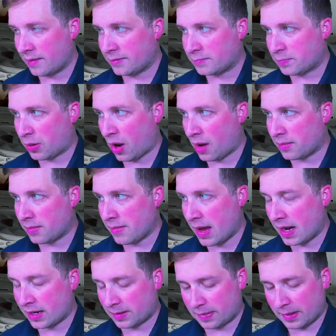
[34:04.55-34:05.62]
is
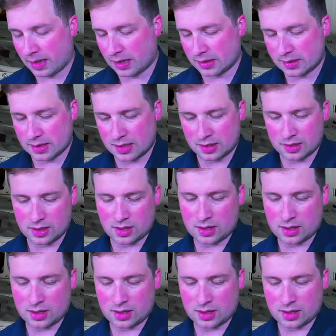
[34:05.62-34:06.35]
problematic because the